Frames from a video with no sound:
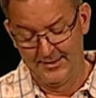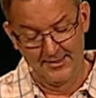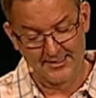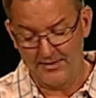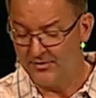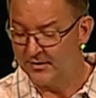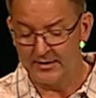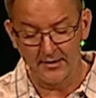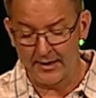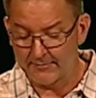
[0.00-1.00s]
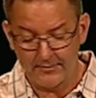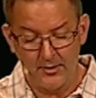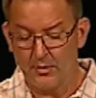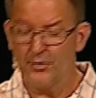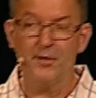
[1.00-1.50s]
And some of you need to, like, you
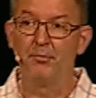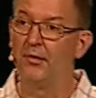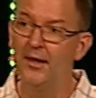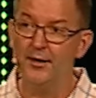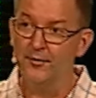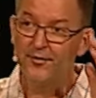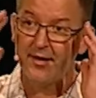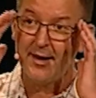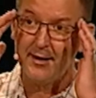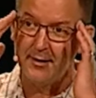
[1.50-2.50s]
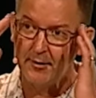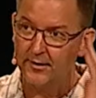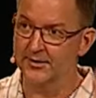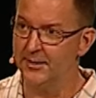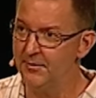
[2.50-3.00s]
know what? You need to plant your flag here.
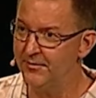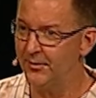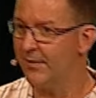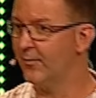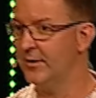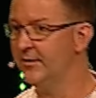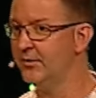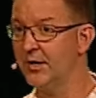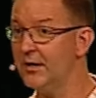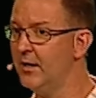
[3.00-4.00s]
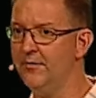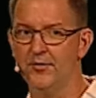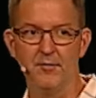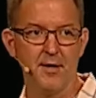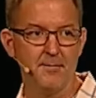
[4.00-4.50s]
Like some of you, I've run into you and I love
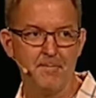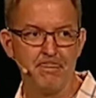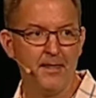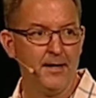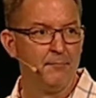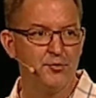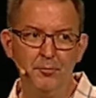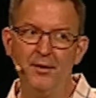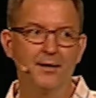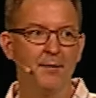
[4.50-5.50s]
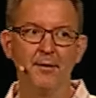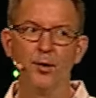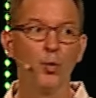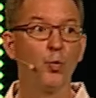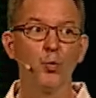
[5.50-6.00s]
you, man. But you've been coming
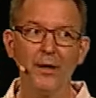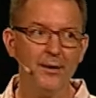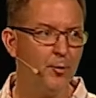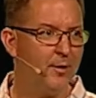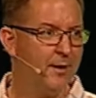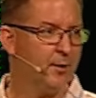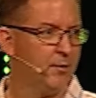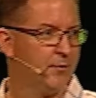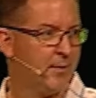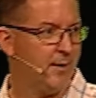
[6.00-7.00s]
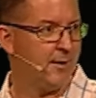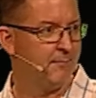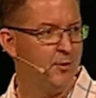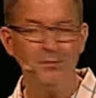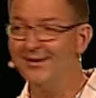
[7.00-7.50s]
here a really, really long time.
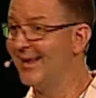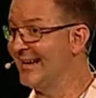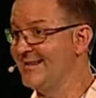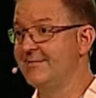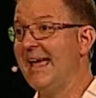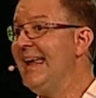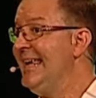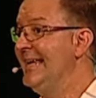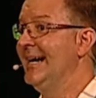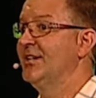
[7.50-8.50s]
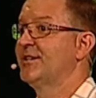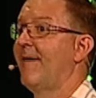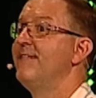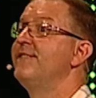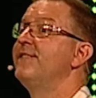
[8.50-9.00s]
You've been like dating us
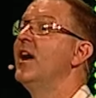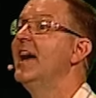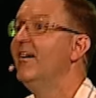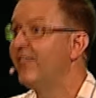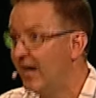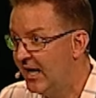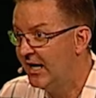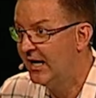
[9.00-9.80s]
forever.